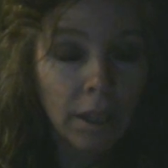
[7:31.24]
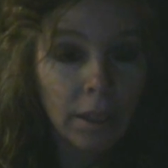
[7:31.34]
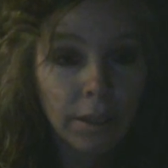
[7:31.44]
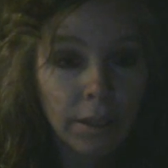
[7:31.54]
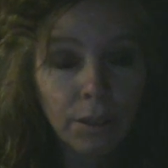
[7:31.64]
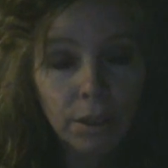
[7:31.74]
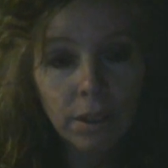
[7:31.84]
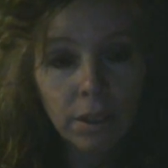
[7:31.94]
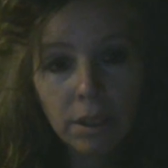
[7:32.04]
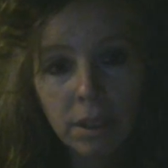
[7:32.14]
So
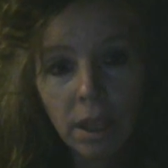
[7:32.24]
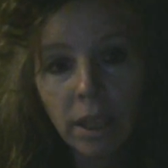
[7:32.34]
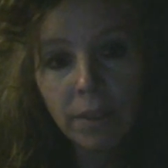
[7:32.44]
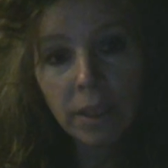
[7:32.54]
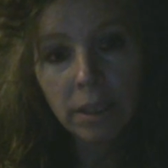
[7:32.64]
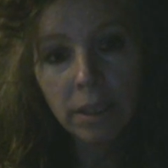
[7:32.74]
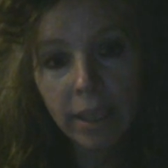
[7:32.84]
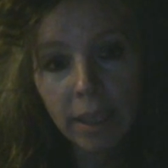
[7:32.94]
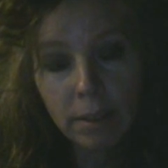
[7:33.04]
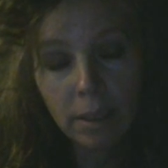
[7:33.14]
it's kind of
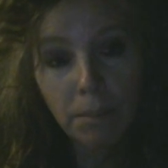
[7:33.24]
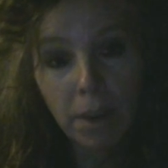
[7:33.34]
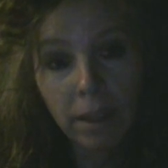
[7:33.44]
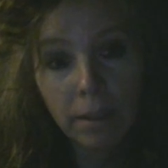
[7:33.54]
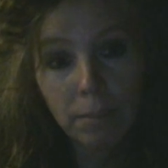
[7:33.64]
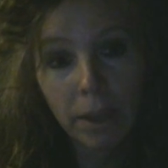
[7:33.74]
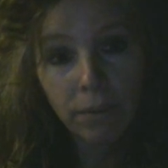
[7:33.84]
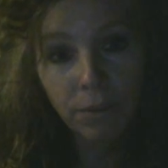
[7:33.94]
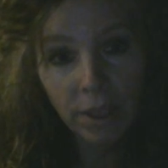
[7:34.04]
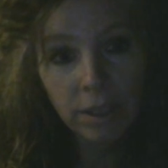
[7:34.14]
exciting that my
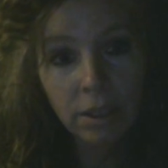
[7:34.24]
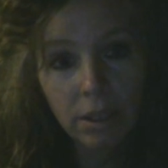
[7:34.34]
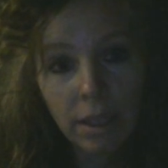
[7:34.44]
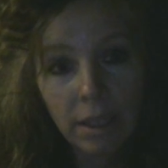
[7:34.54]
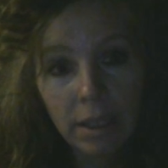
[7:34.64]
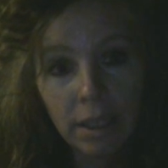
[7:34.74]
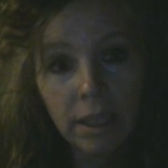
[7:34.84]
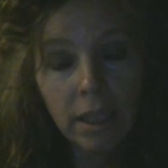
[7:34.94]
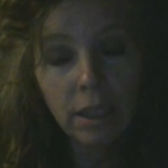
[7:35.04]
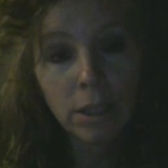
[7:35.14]
French
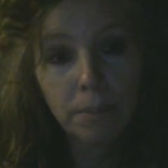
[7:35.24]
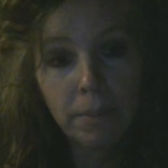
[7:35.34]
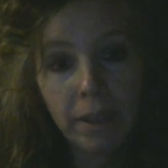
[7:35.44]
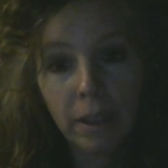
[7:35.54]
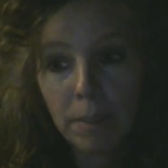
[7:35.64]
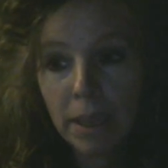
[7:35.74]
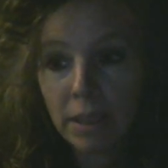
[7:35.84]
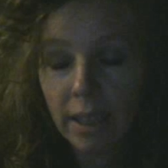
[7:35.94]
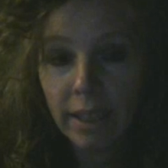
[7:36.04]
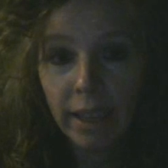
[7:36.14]
lineage there,
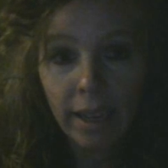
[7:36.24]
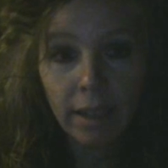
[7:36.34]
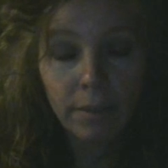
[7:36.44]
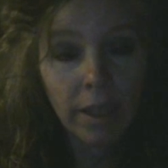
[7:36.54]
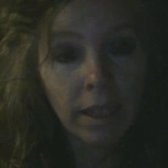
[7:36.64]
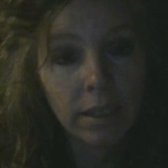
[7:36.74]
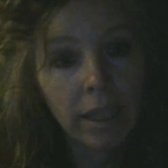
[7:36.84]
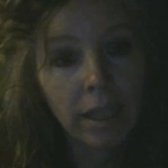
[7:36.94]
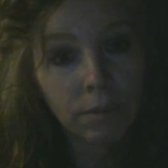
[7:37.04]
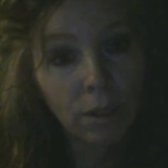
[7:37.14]
because I have that
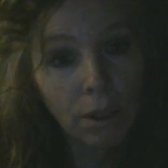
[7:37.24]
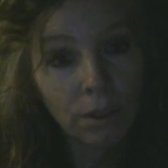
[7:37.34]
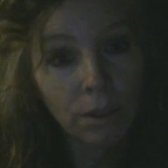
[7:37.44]
Vaux